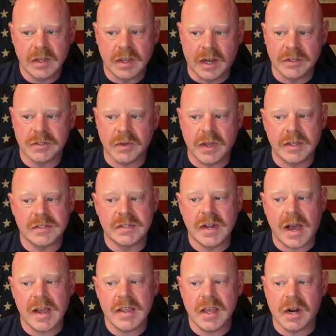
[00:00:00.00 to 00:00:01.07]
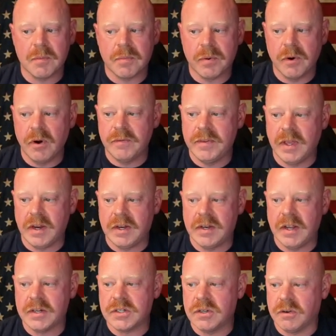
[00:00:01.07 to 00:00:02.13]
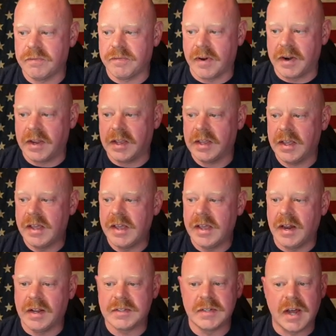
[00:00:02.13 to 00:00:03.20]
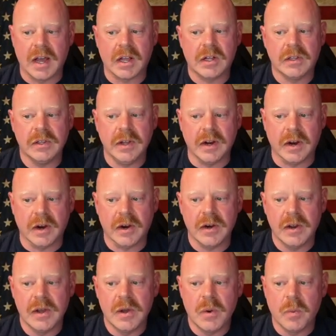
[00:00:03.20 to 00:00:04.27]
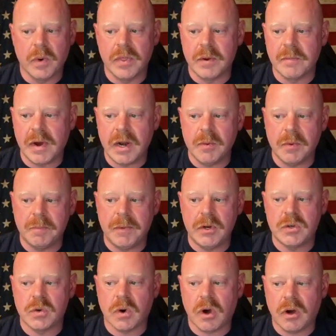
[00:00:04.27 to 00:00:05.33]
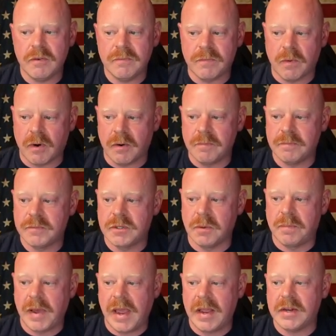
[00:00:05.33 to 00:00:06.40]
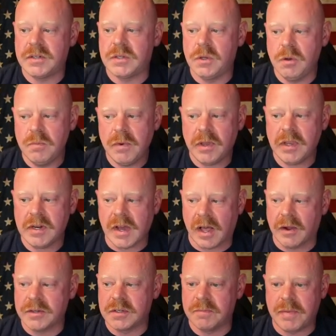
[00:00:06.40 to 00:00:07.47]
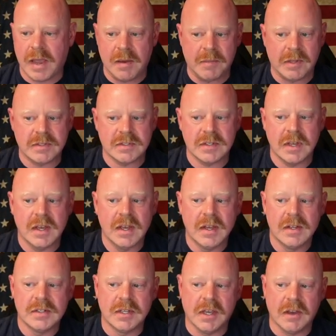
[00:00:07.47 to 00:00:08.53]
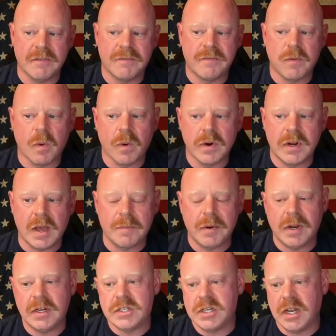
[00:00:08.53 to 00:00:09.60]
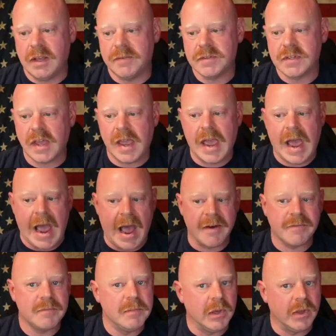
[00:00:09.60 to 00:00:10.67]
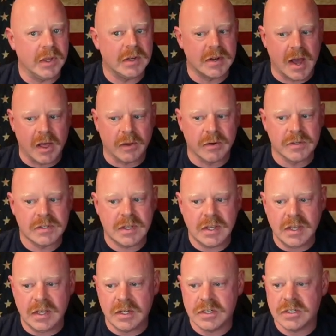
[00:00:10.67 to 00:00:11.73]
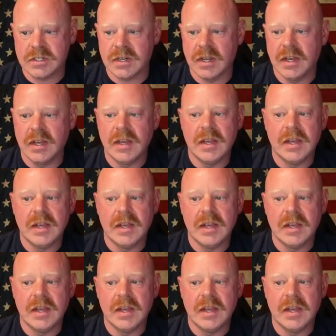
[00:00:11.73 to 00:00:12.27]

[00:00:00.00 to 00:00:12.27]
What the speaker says: Council has not yet approved the additional funding, and it's not clear where the money would be drawn from to pay $2 million in payments to give 4 deputy chiefs $500,000 each.